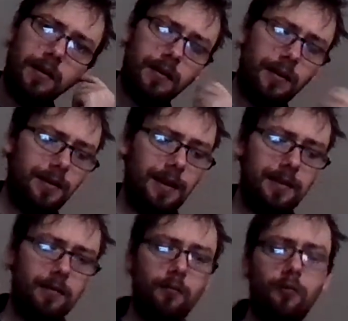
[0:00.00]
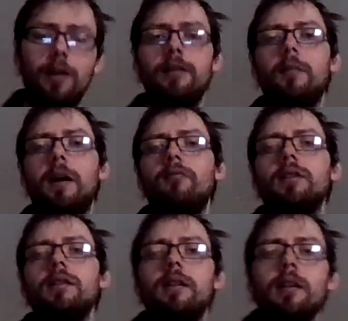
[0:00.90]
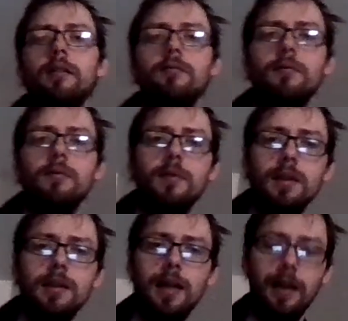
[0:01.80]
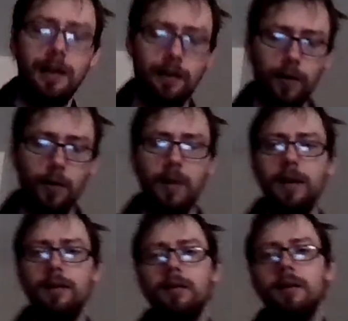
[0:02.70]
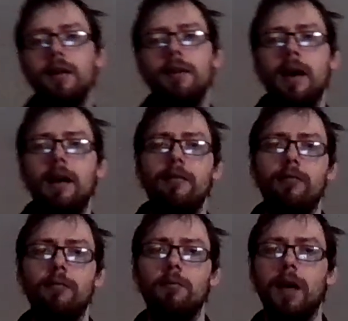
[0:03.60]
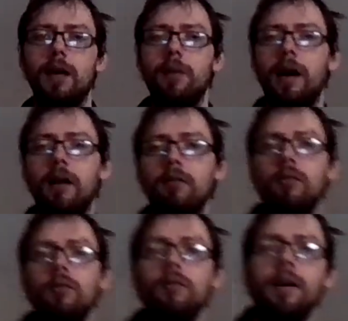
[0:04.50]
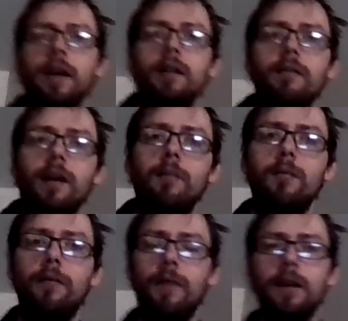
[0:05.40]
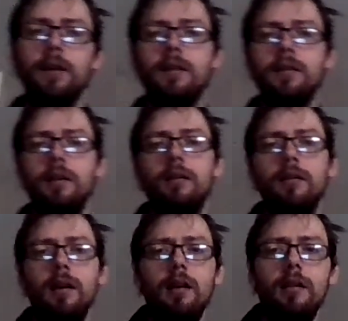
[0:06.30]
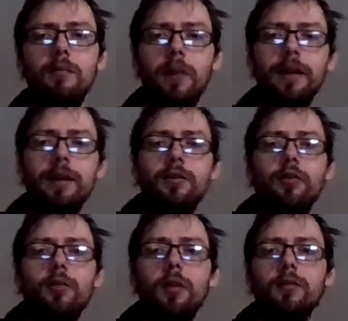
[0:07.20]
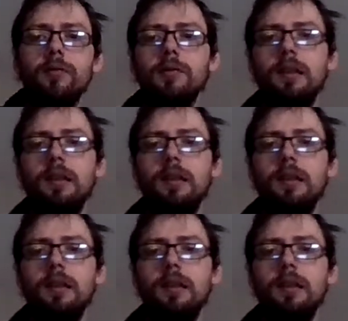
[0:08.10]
As that's the main reason I don't sell any of them, and I don't have PayPal or any of them things to make it durable.